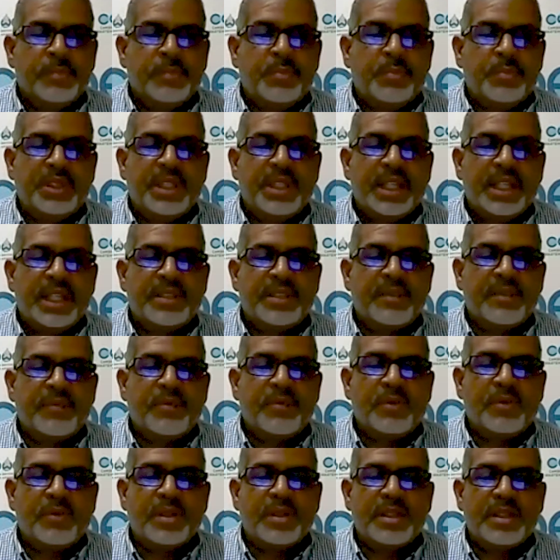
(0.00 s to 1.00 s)
Protection of
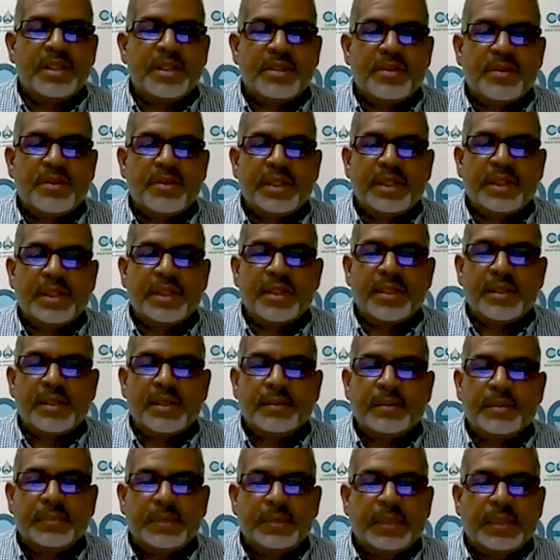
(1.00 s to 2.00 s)
workers is critical.
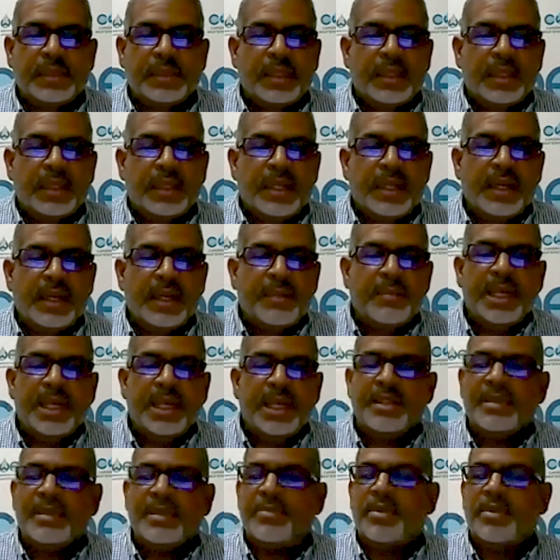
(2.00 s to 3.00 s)
And
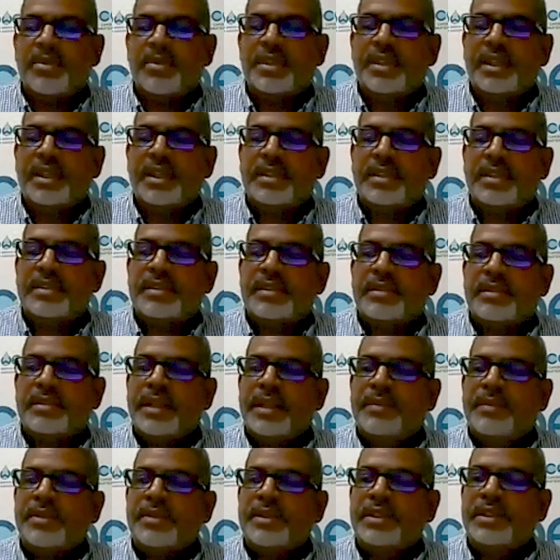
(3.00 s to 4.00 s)
major projects
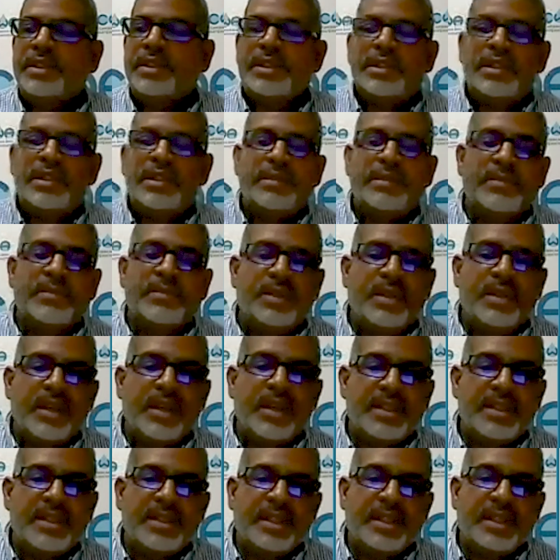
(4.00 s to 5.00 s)
that were deemed
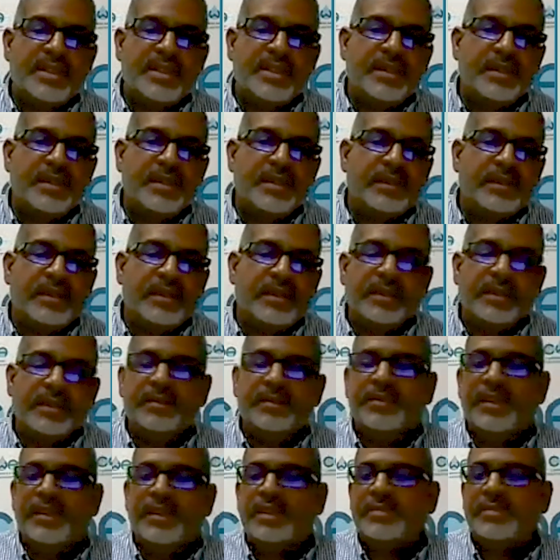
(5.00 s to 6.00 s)
non-essential, in
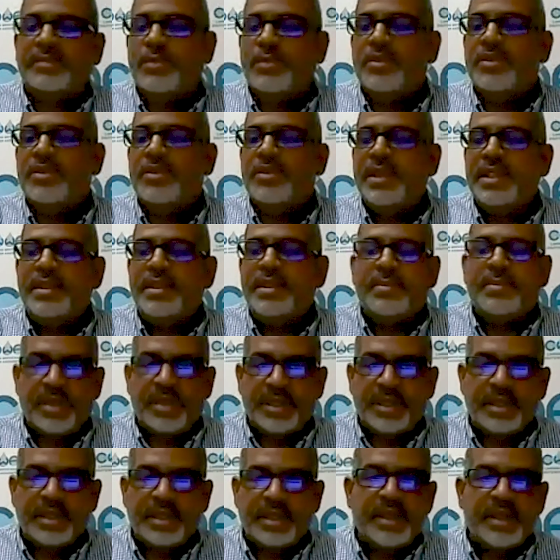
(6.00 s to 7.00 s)
fact, most major
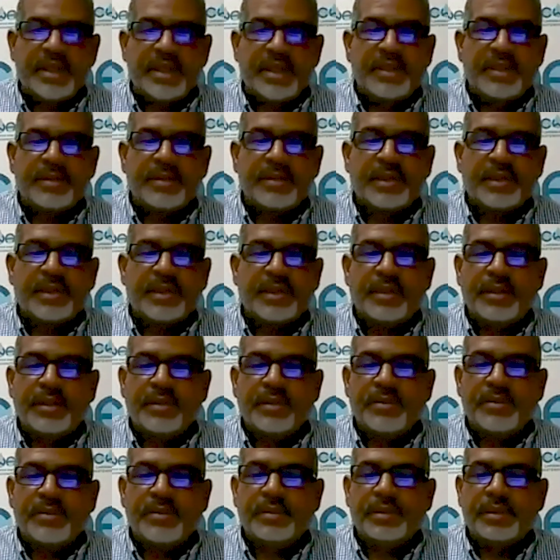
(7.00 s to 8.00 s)
projects right now are on
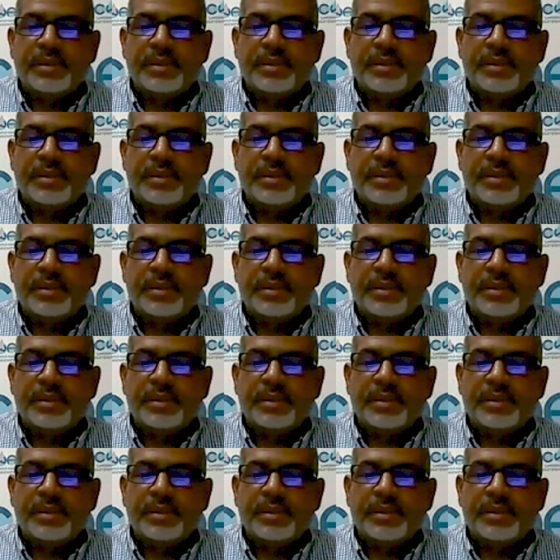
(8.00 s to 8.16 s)
hold.